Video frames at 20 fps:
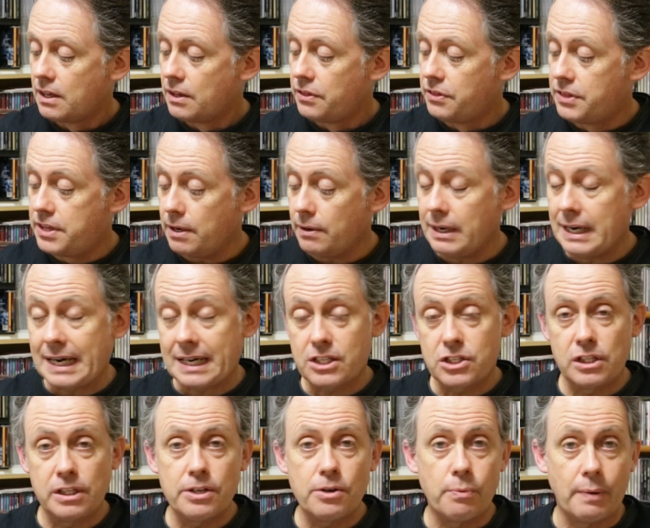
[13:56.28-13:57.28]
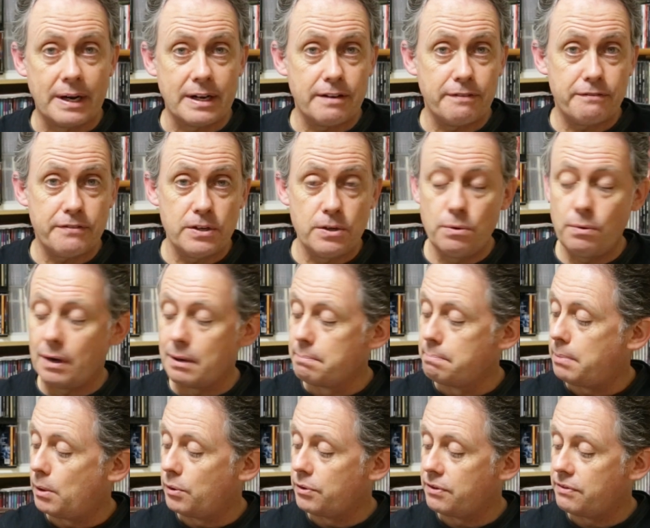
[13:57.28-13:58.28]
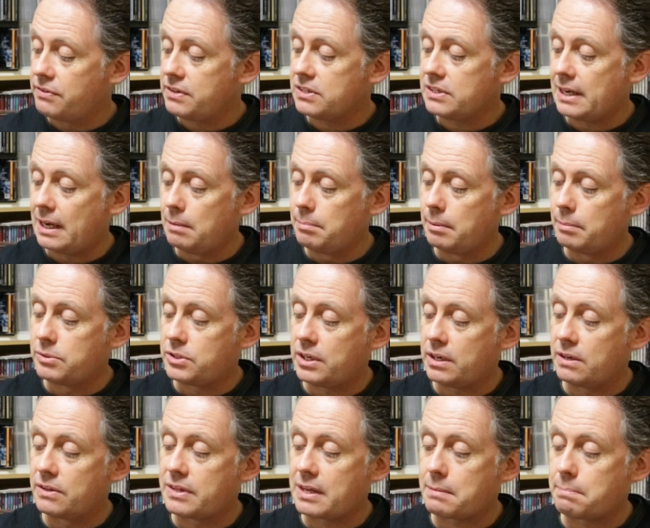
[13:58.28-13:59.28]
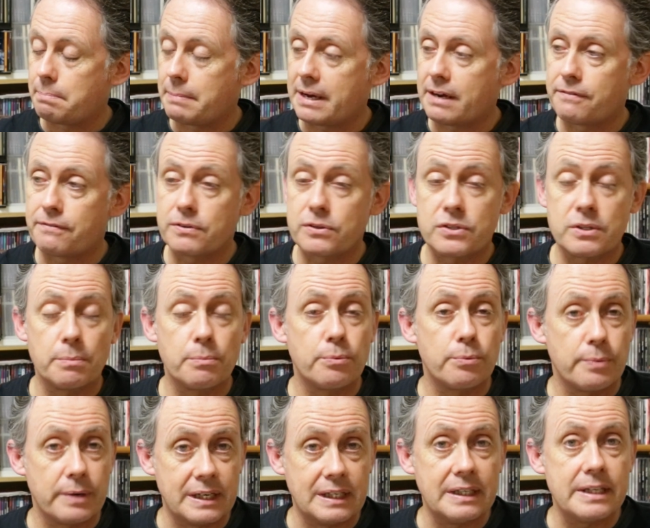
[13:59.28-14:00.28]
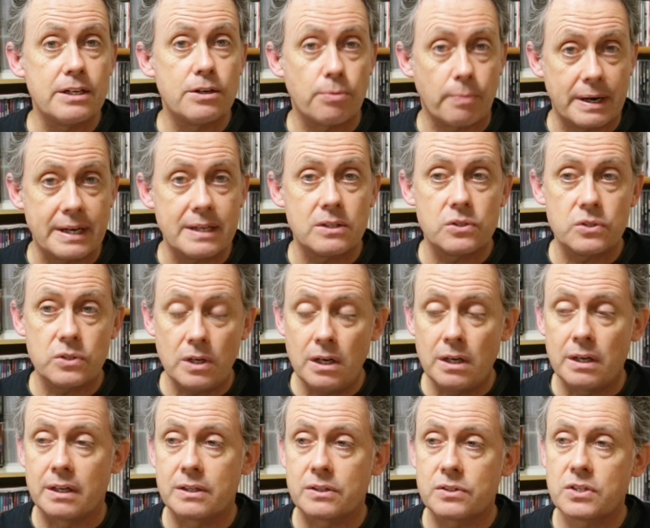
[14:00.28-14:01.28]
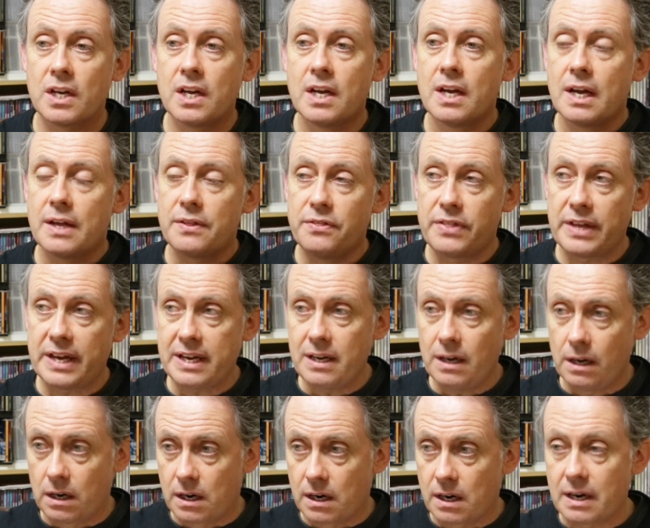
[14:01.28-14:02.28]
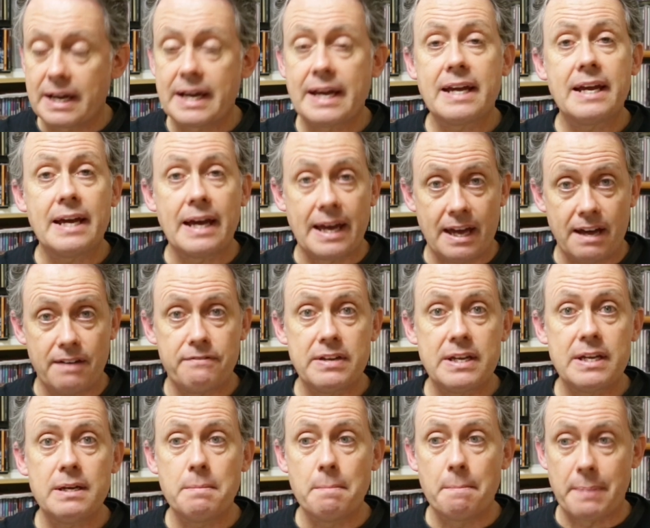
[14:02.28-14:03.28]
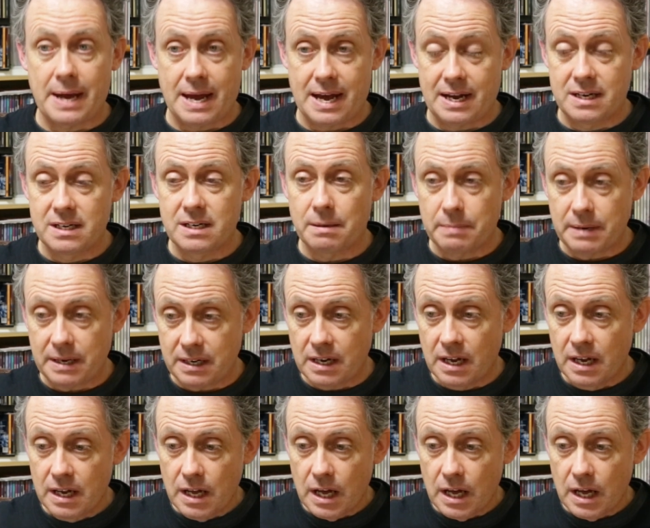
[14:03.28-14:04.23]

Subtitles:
there are actually quite a few on both of these albums here that make for some really great songs. They are a heavy band. I mean,